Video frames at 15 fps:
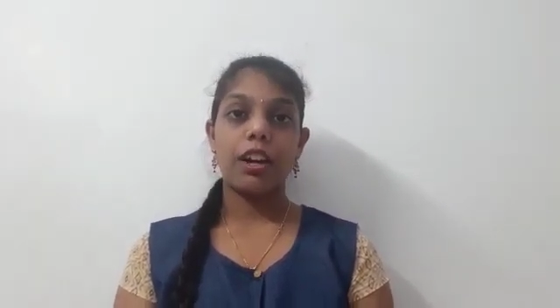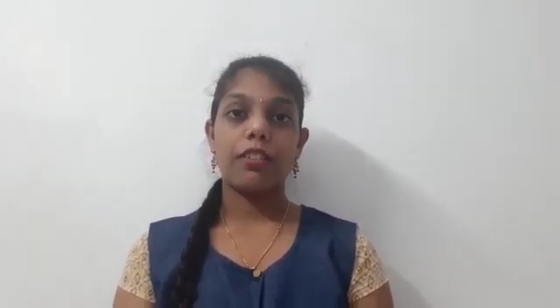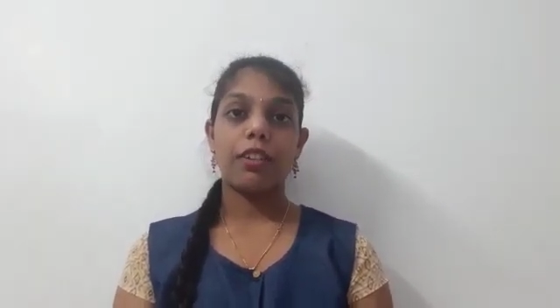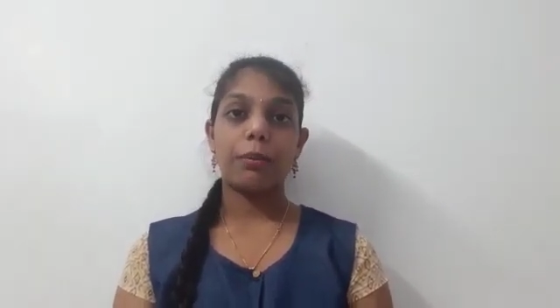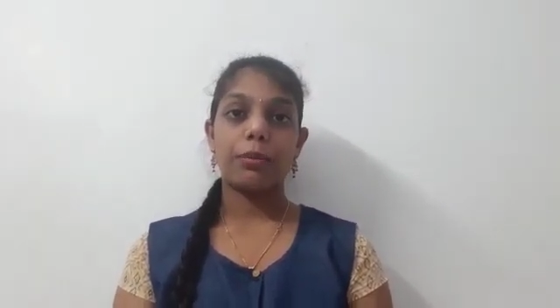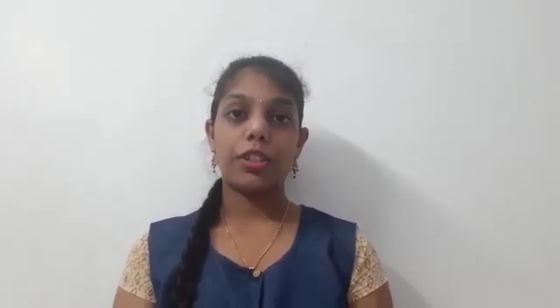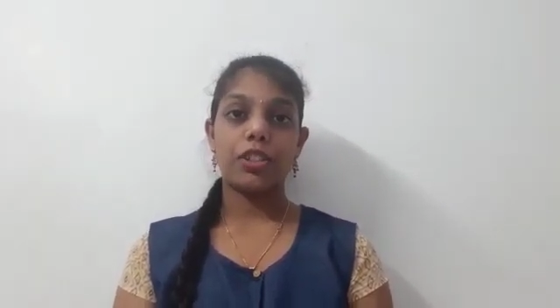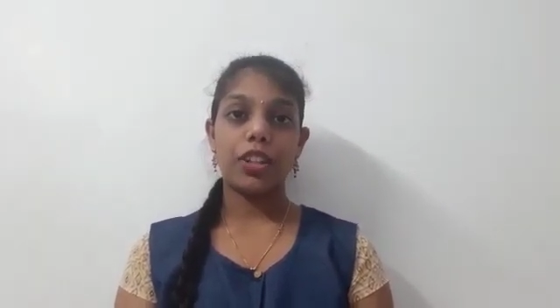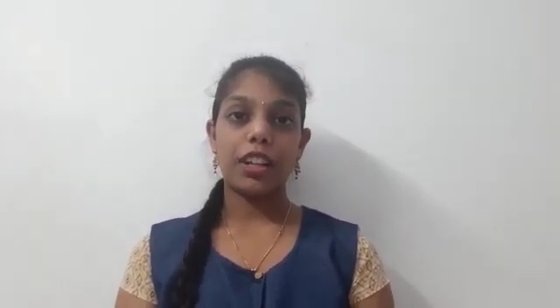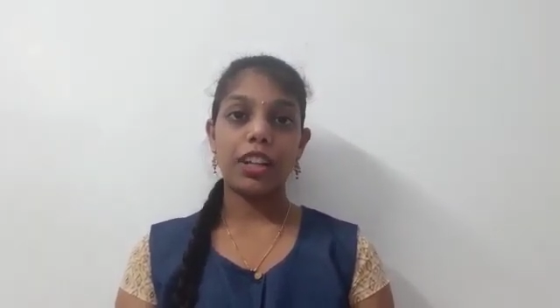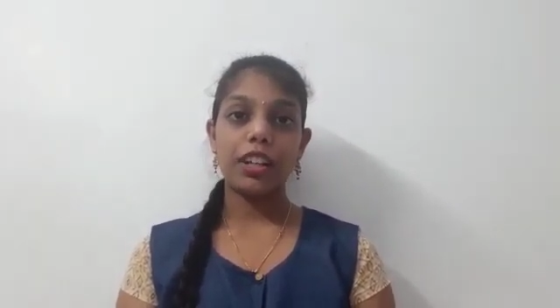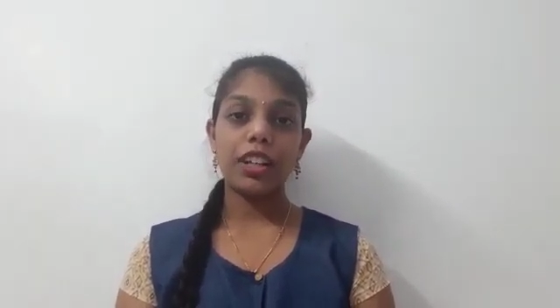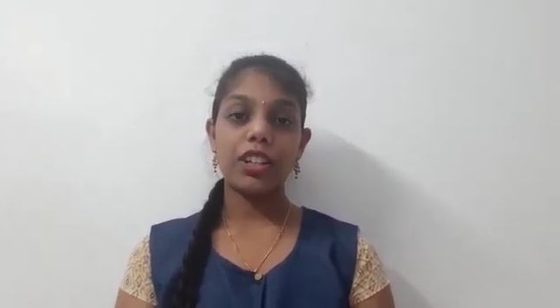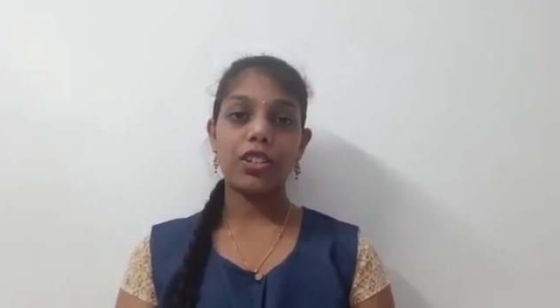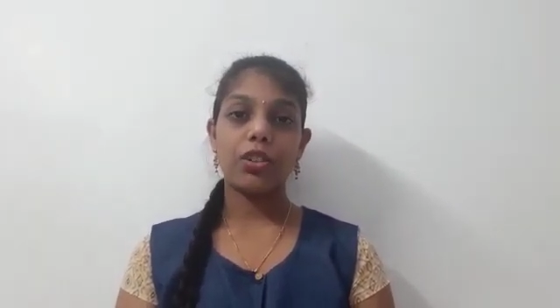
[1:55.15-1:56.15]
from the
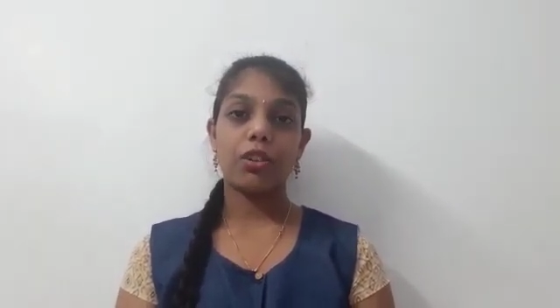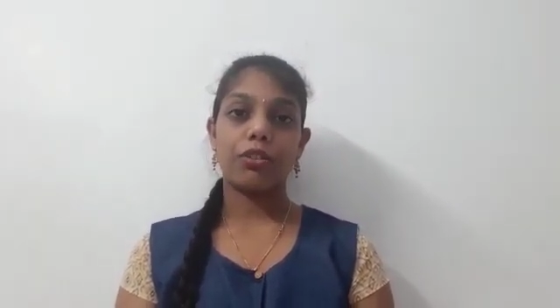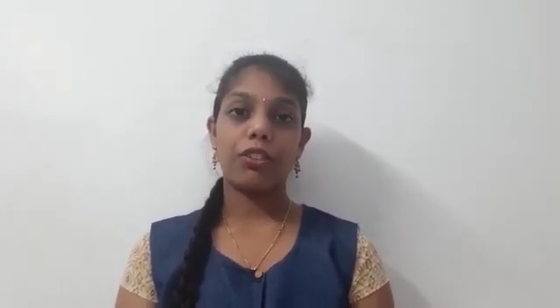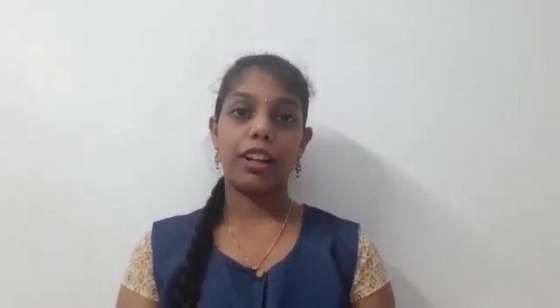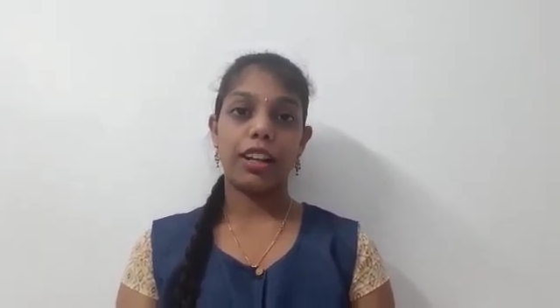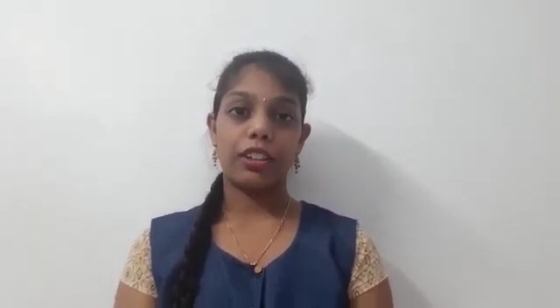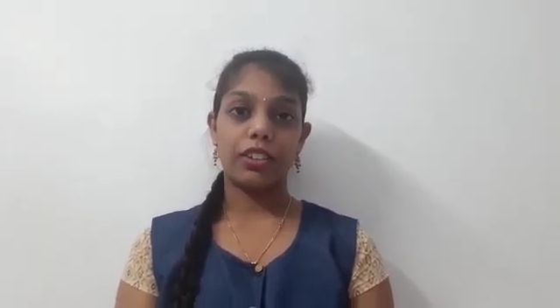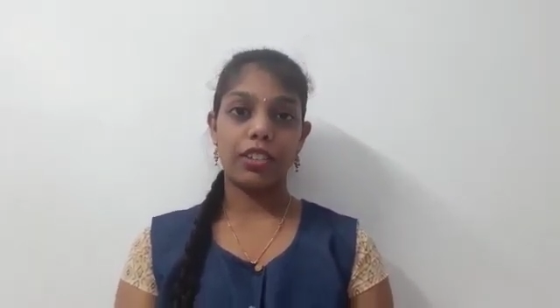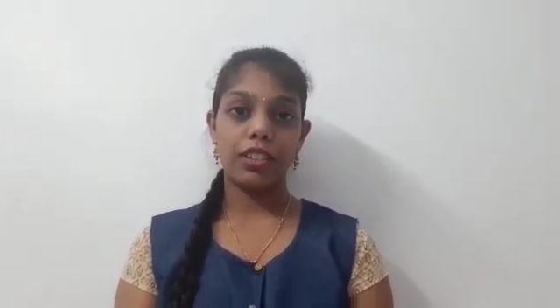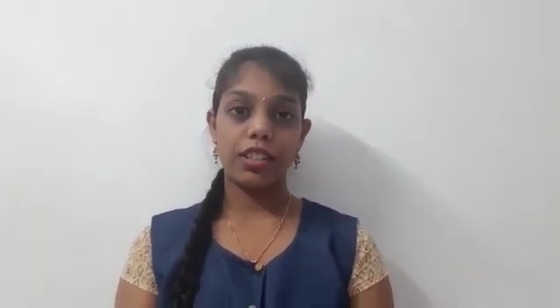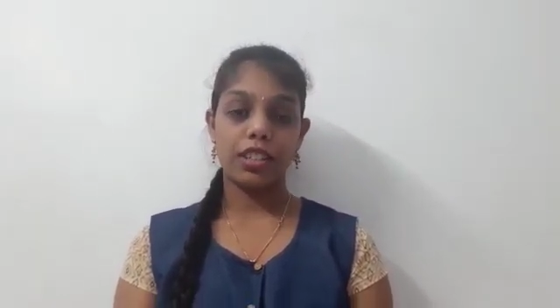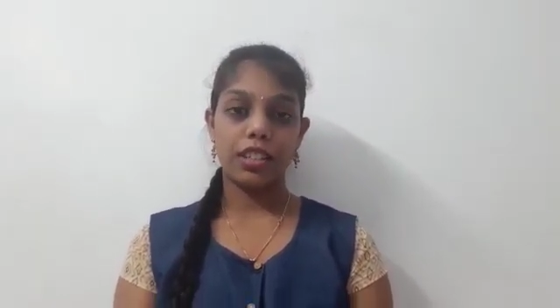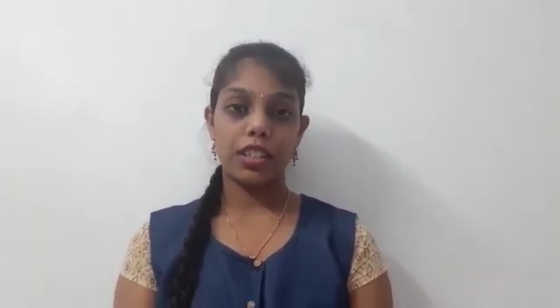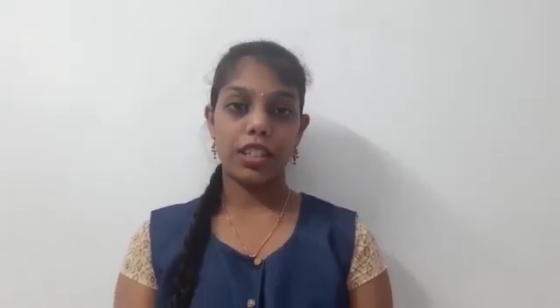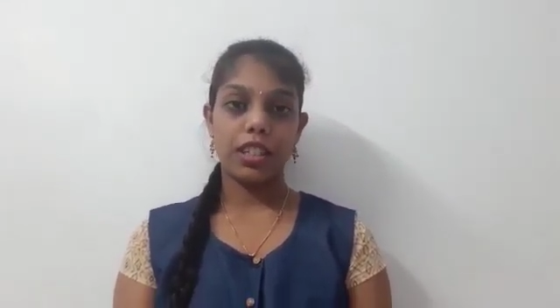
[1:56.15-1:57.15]
generation of
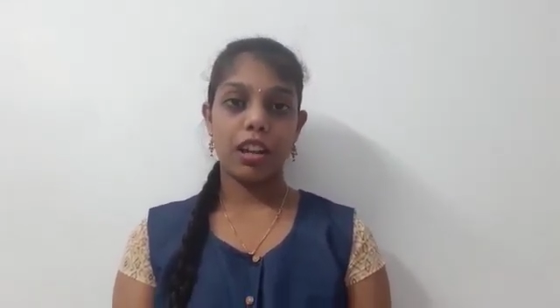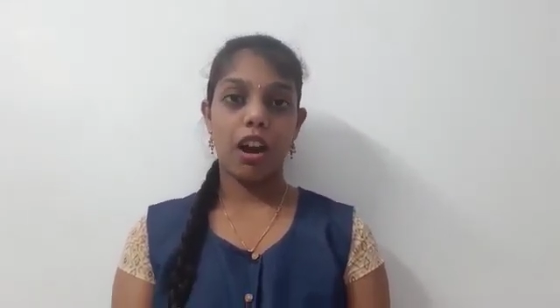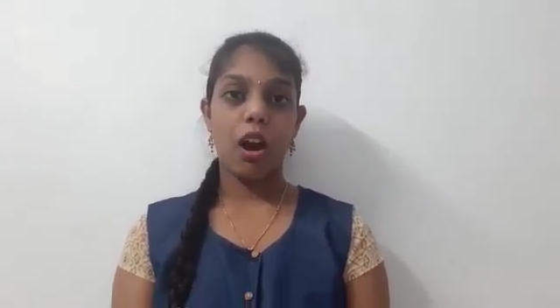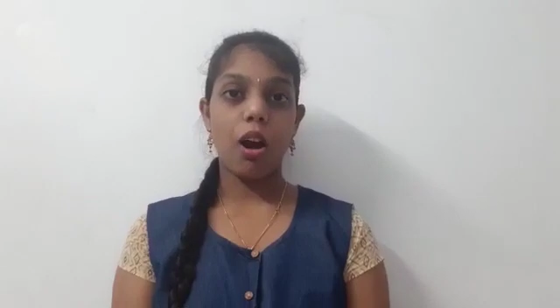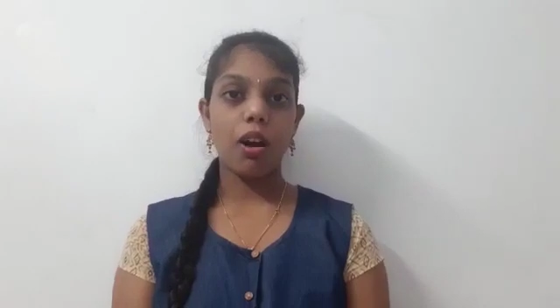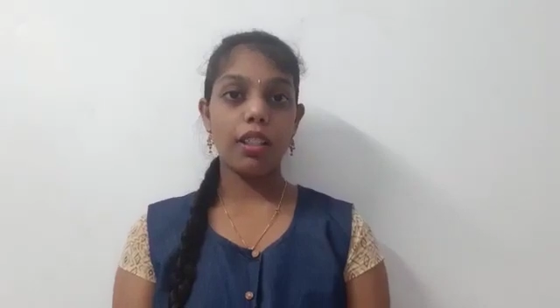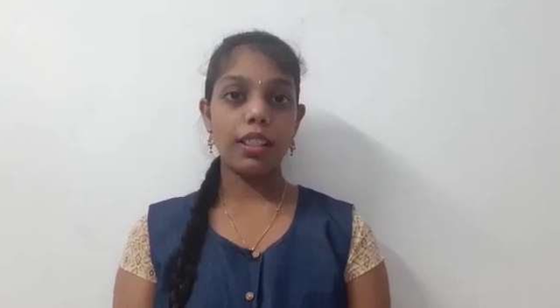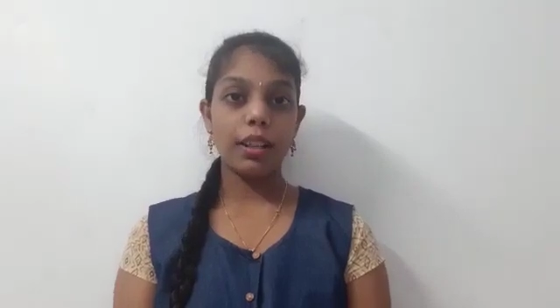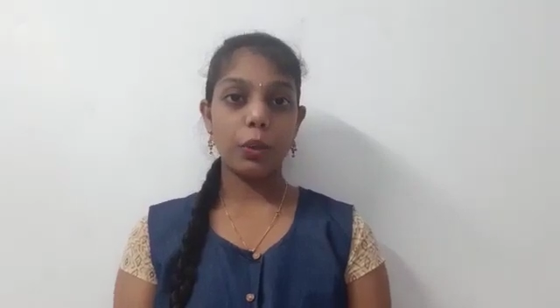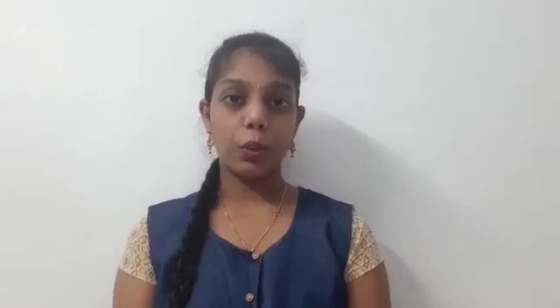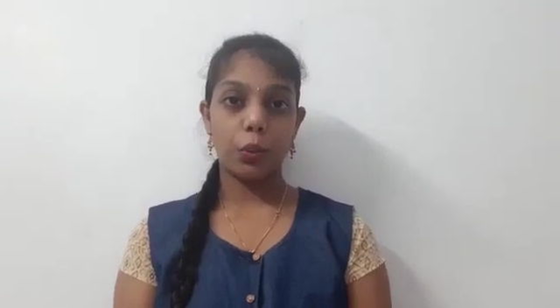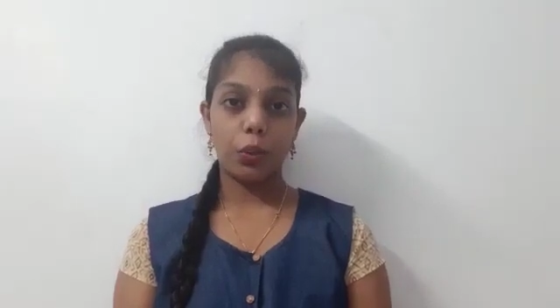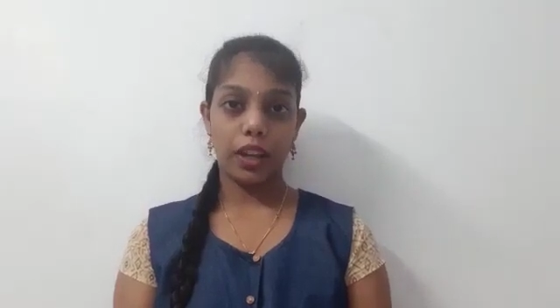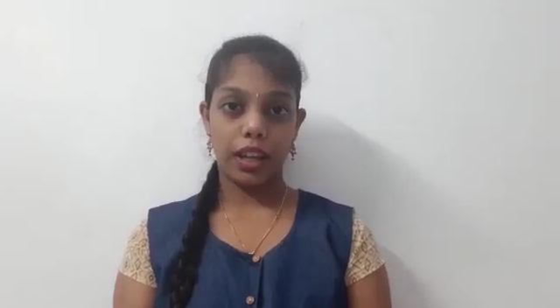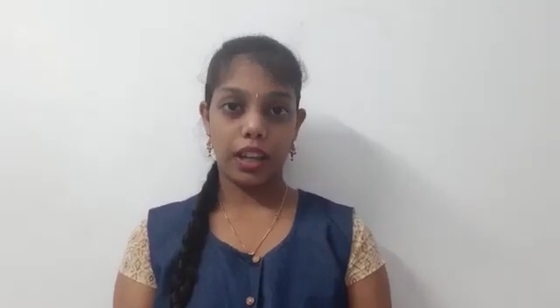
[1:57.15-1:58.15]
electricity all the
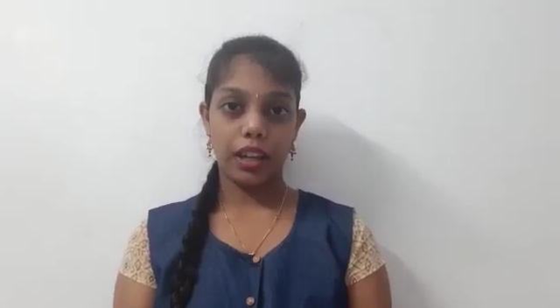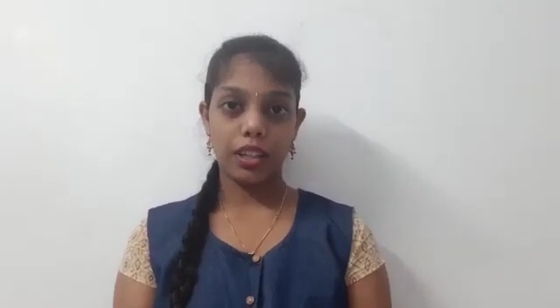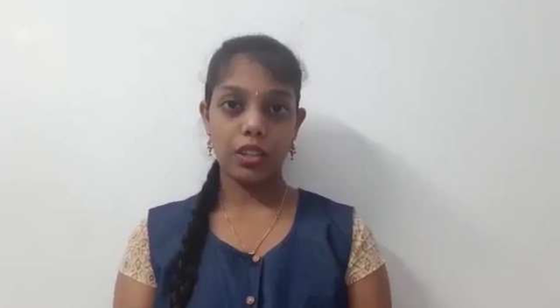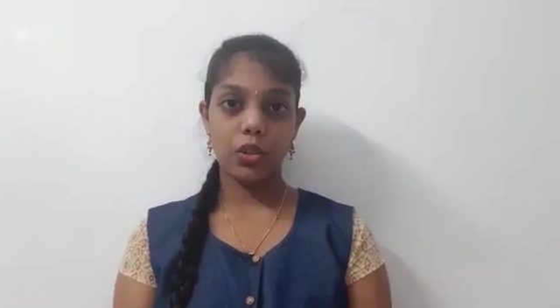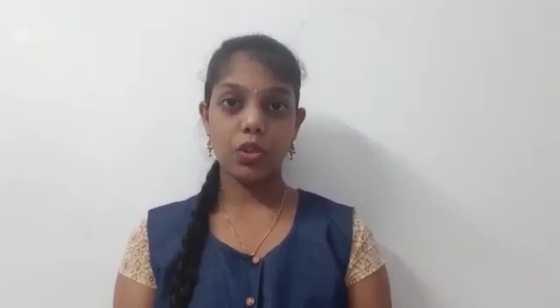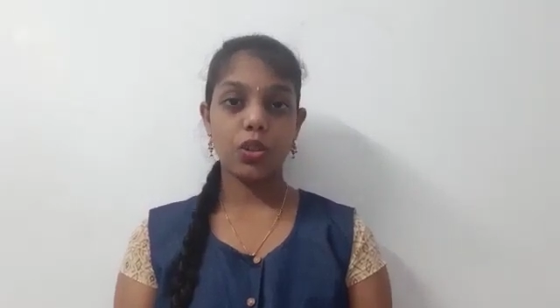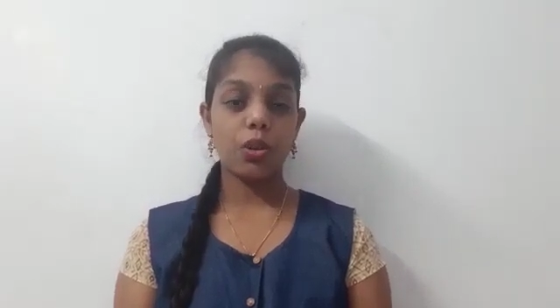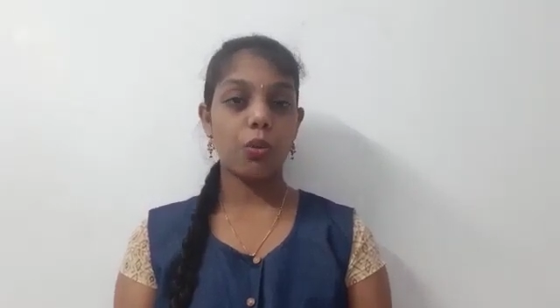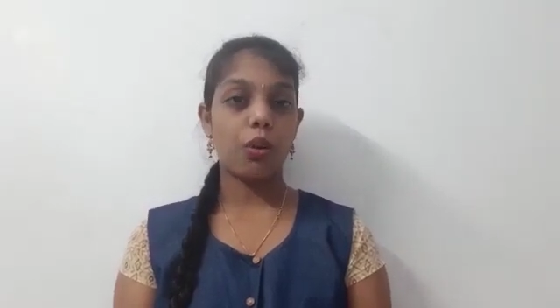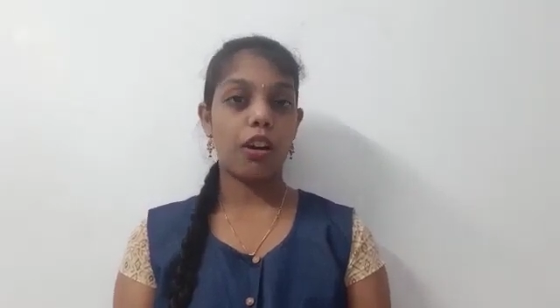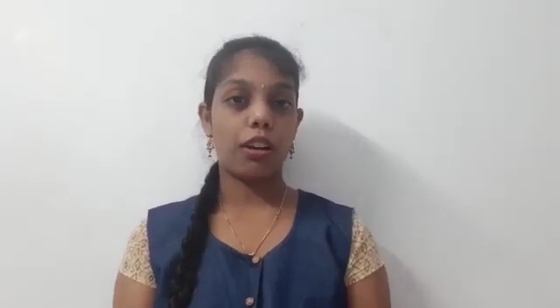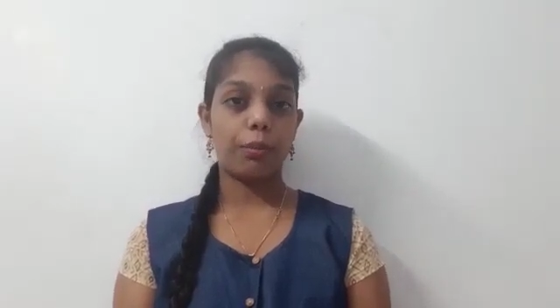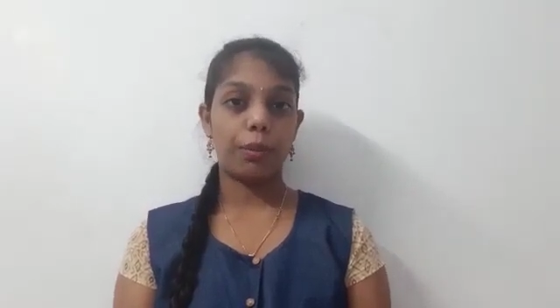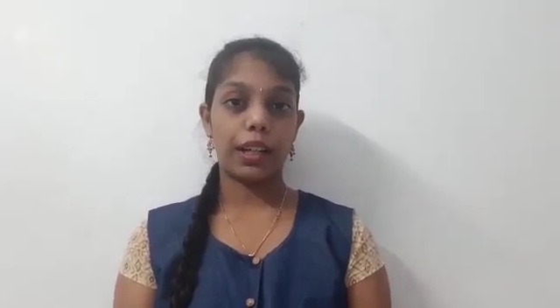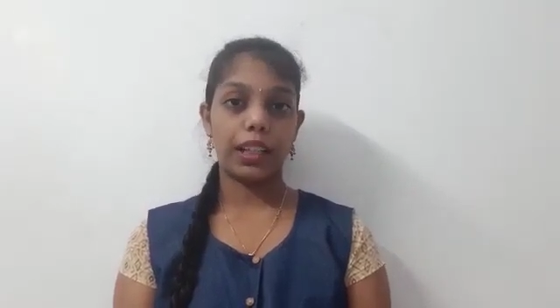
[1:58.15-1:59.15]
way to the
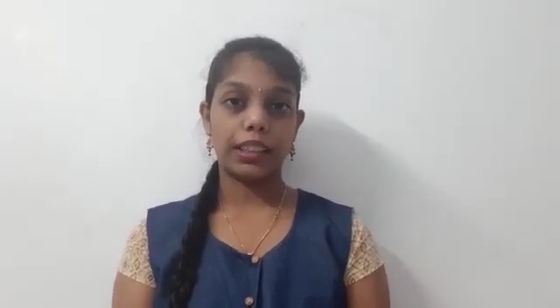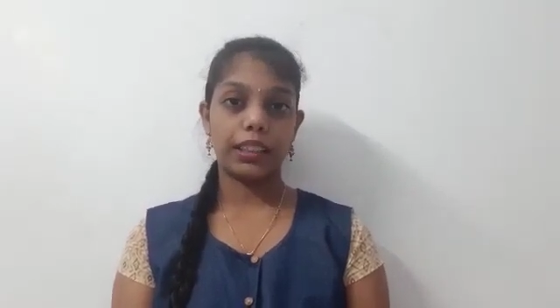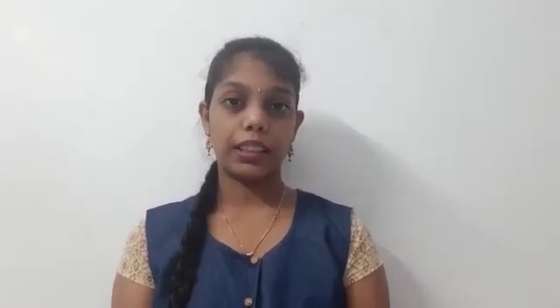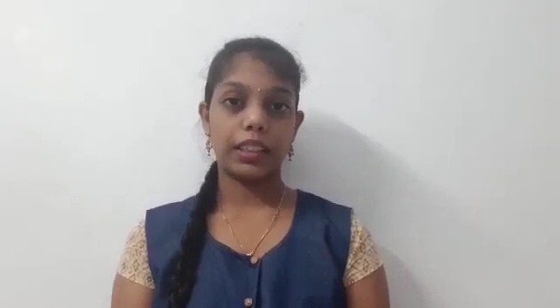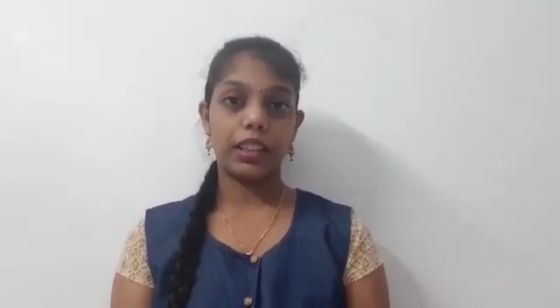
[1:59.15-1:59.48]
wall plug.